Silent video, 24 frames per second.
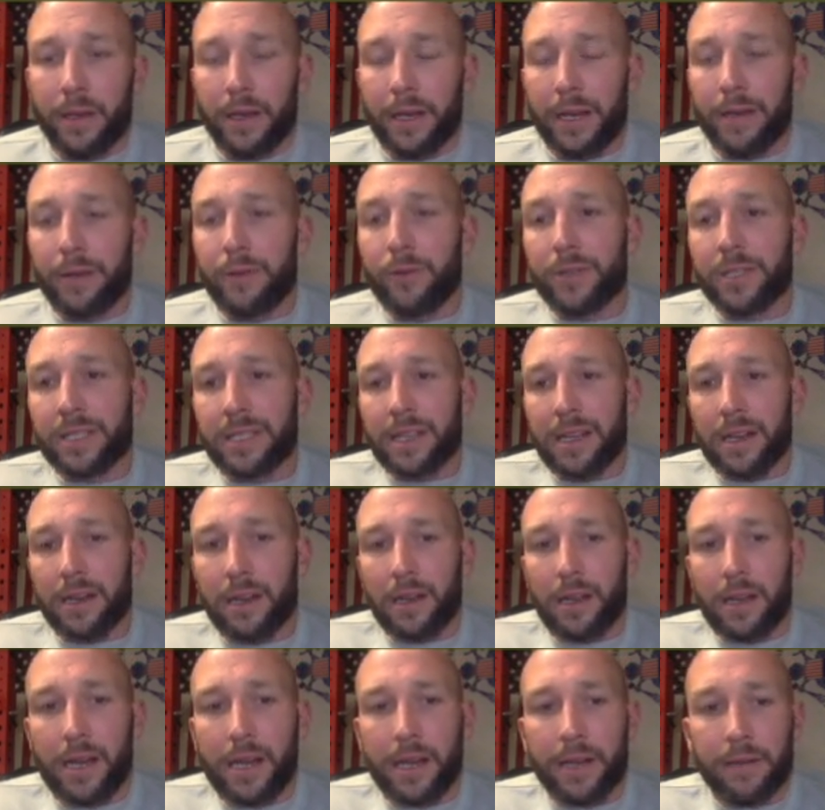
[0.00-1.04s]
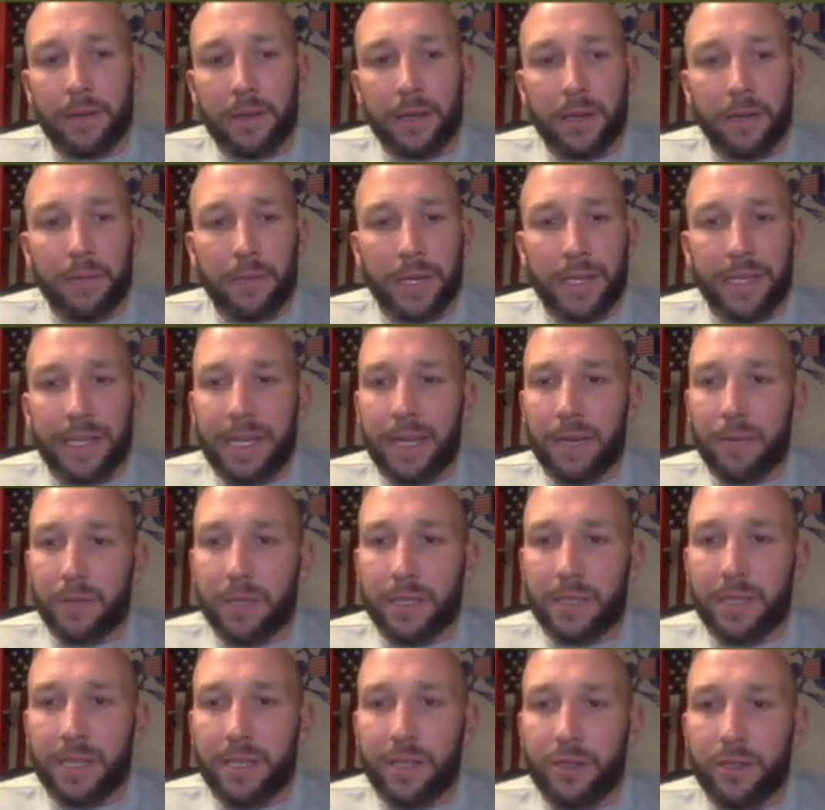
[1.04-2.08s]
I noticed that a lot. My dad was
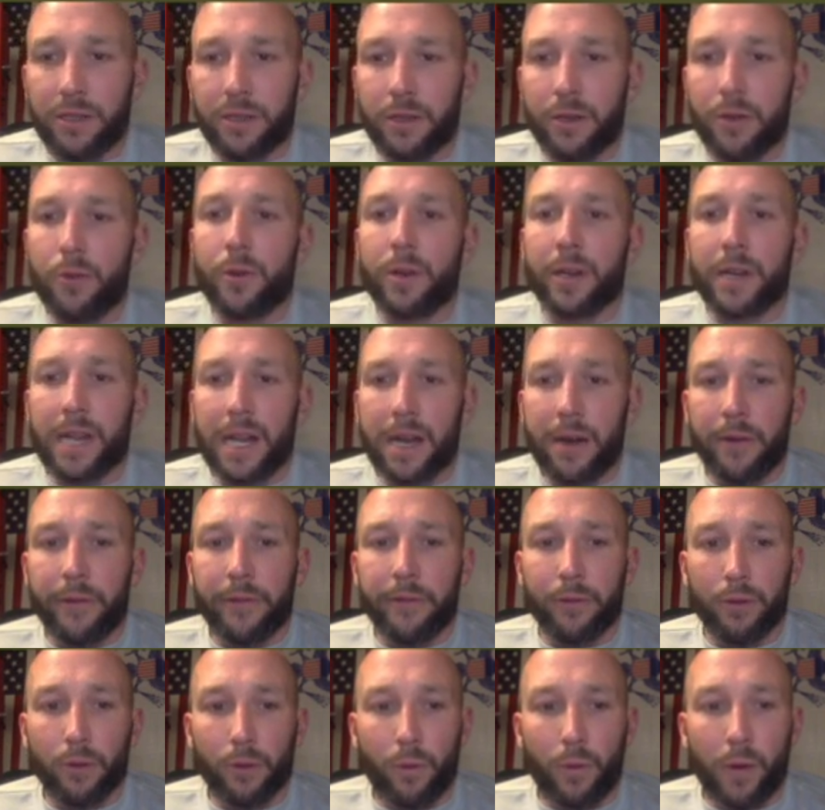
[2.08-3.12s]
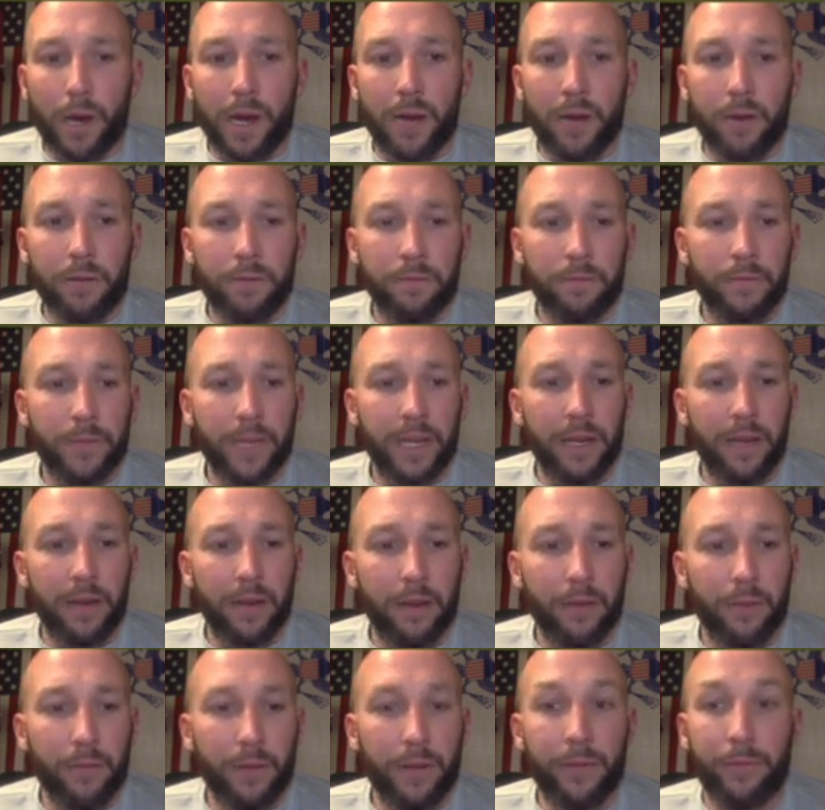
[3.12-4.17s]
stationed in Okinawa for a while,
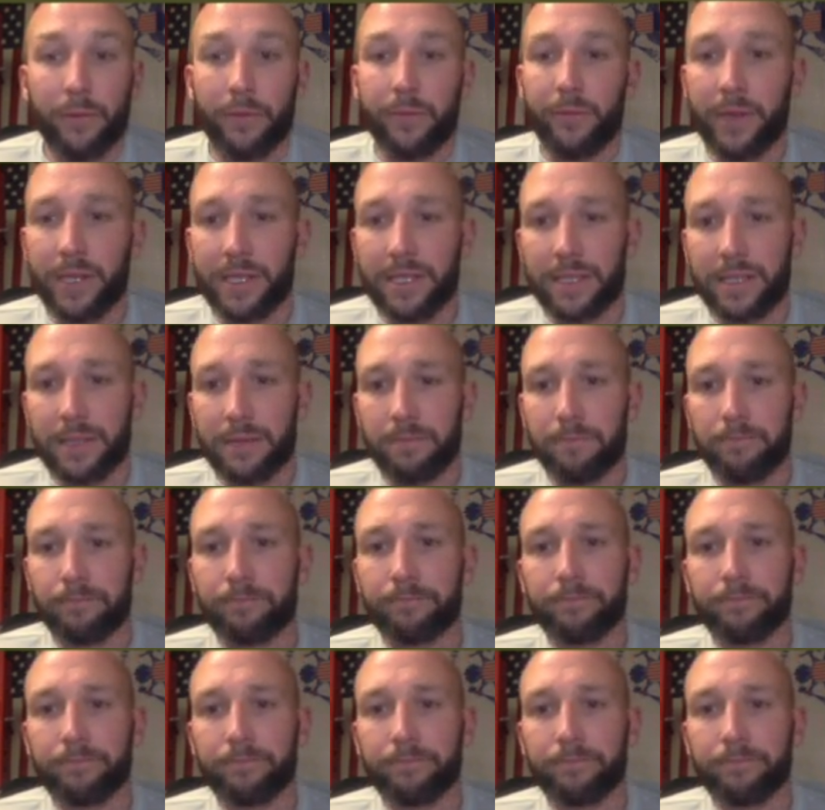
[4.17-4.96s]
and we would visit,